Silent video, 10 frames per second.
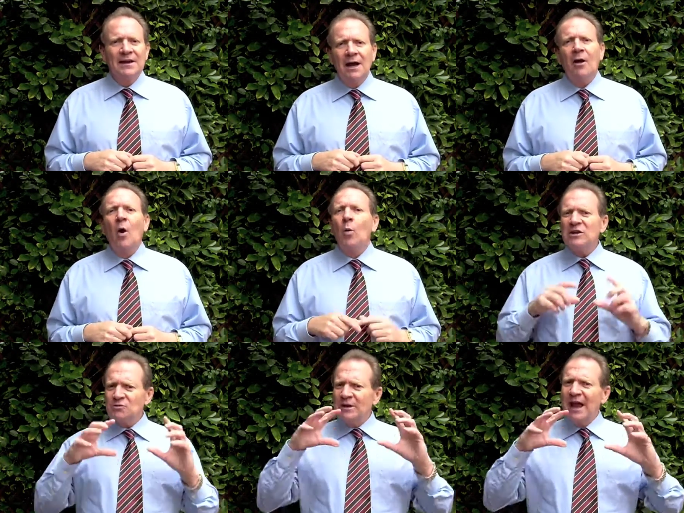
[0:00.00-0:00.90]
Now,
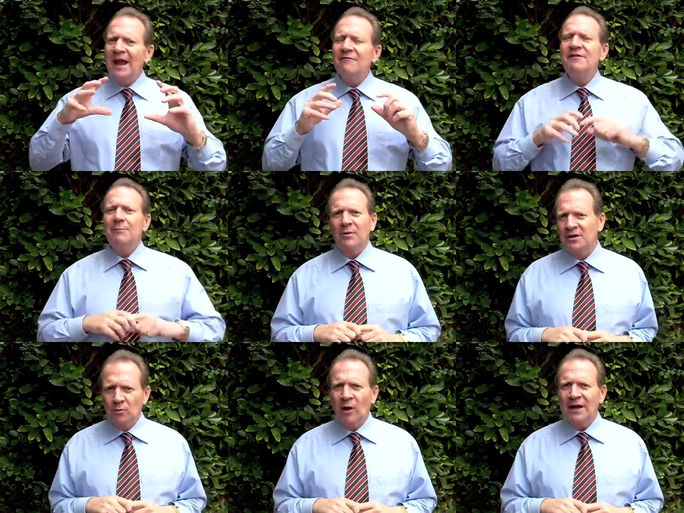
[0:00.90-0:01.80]
once we have that, by
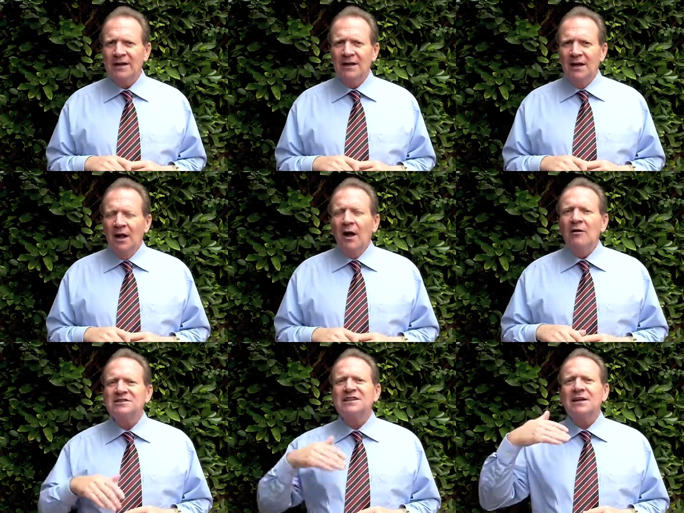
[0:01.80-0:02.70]
the way,
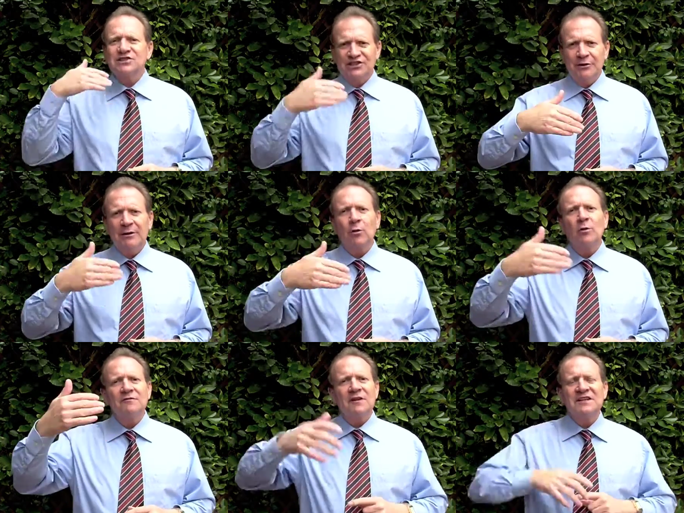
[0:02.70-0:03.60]
I'll start sharing
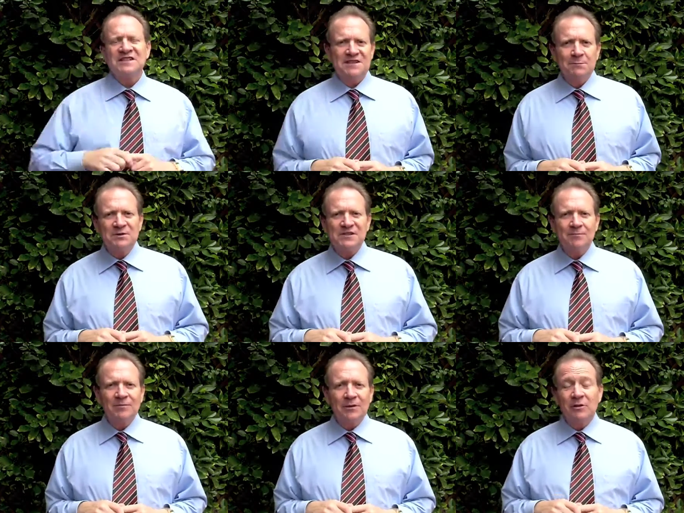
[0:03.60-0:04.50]
all of these tips
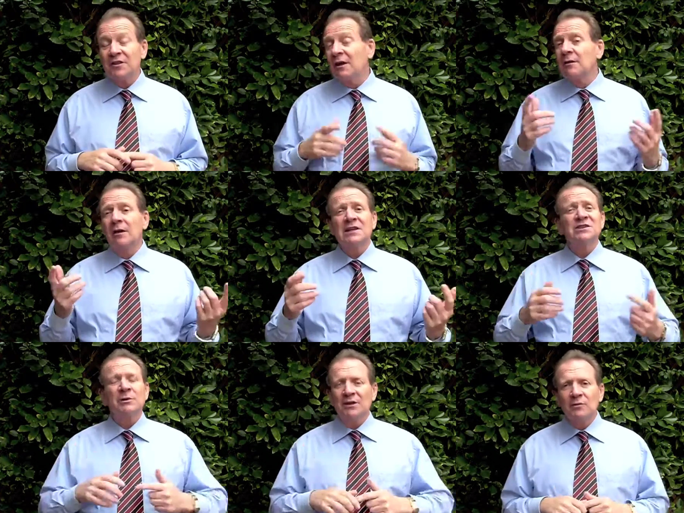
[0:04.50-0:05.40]
with our
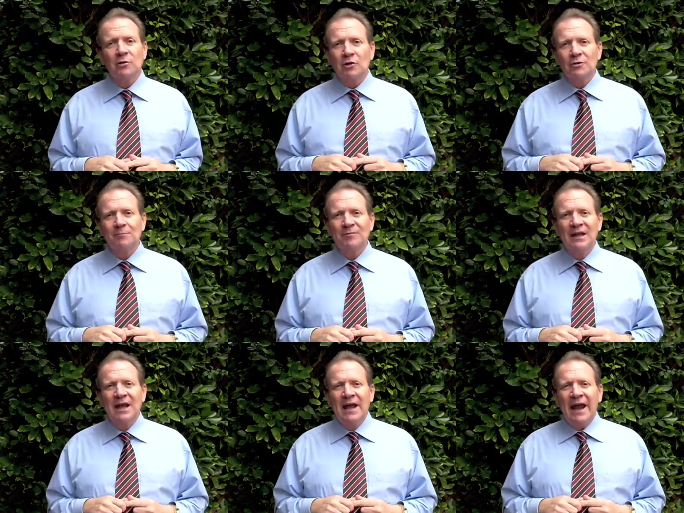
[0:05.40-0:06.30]
clients around the world.
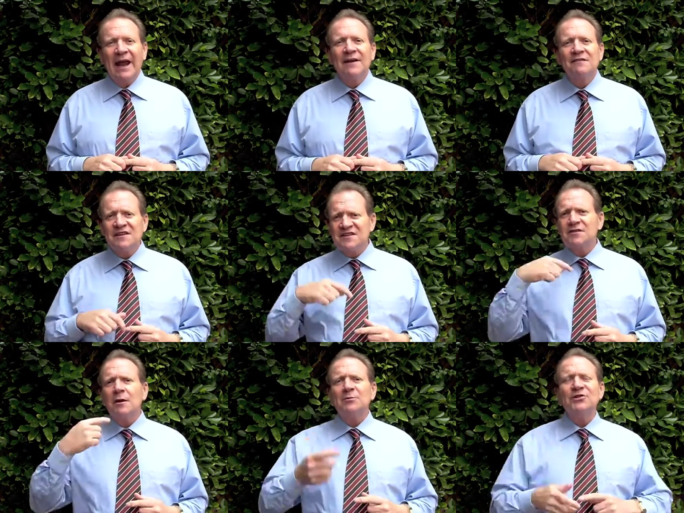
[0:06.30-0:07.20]
And this
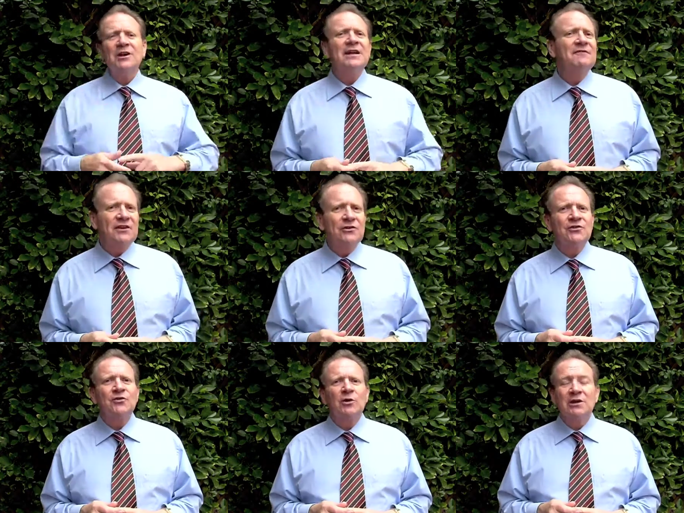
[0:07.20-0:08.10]
is an opportunity for you
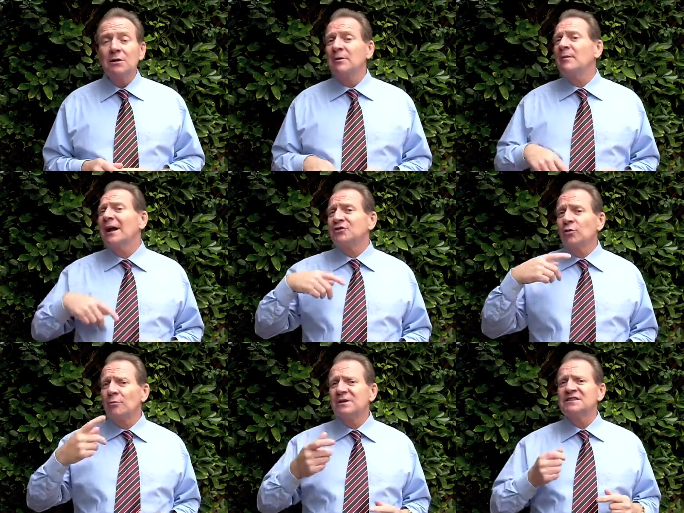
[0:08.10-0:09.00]
to talk a little bit about
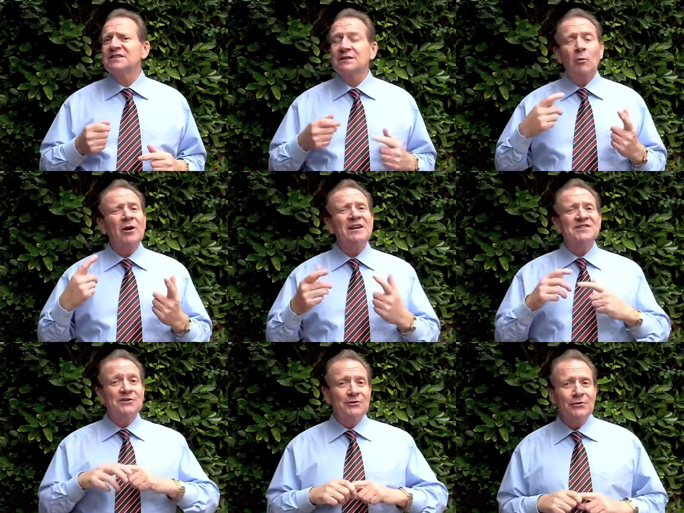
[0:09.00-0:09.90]
your business and what it
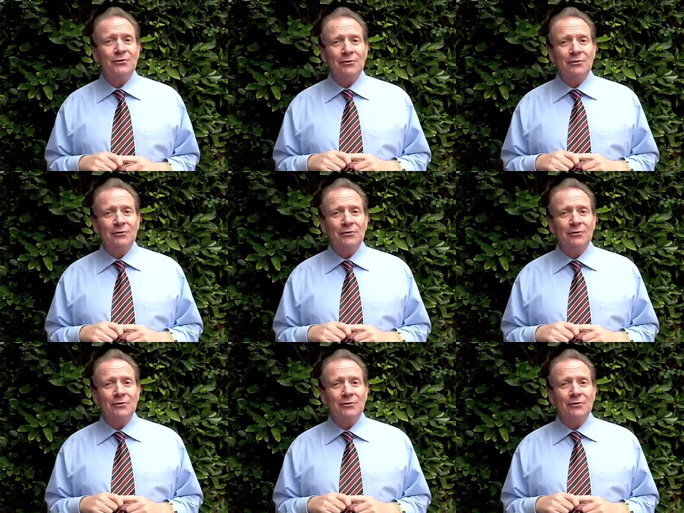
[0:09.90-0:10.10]
is you do.